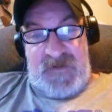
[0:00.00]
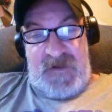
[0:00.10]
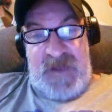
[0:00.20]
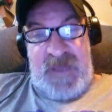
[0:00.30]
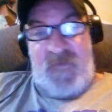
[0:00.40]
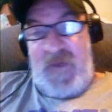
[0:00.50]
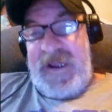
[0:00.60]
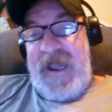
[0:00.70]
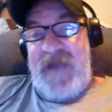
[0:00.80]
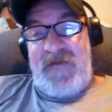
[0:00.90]
now we
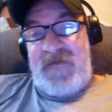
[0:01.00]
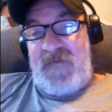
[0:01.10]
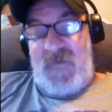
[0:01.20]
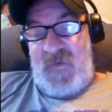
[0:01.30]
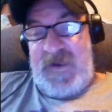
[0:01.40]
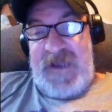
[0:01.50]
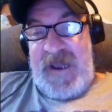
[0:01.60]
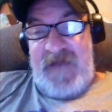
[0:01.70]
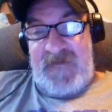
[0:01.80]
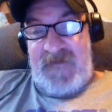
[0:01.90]
gotta we
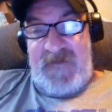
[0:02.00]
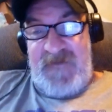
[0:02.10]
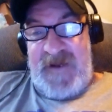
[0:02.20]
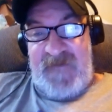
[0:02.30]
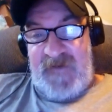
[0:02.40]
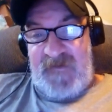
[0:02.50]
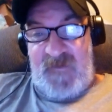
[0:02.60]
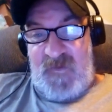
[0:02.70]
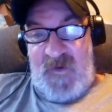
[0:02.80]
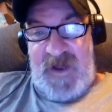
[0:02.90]
gotta remember
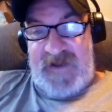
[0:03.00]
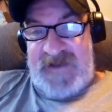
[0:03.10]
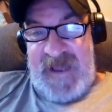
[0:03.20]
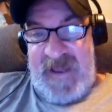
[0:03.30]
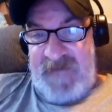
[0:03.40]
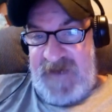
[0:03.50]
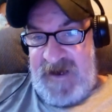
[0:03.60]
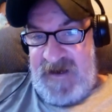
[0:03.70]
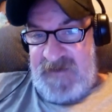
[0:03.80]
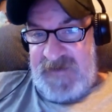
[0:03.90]
what time
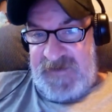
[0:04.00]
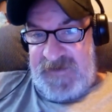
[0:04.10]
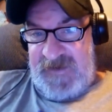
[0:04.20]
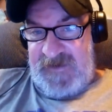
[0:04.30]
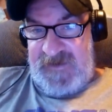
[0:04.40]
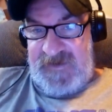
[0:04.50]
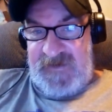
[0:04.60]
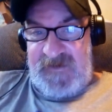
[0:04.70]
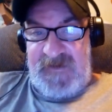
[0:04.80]
era this is.